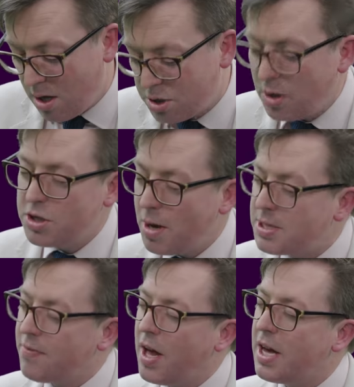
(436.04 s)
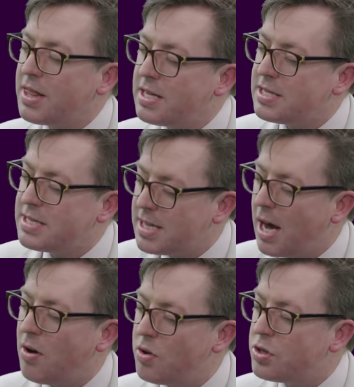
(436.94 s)
So in terms of like the
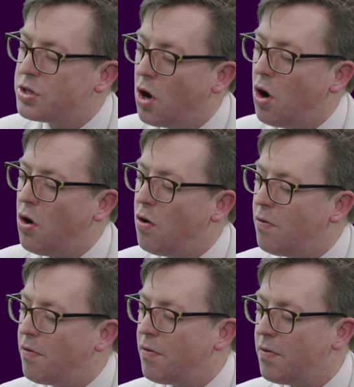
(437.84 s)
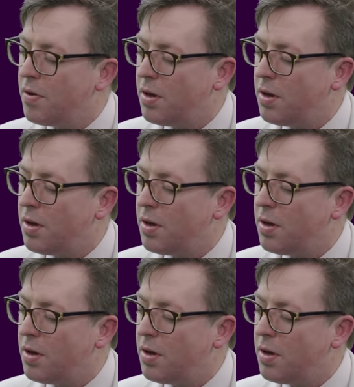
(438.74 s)
sound of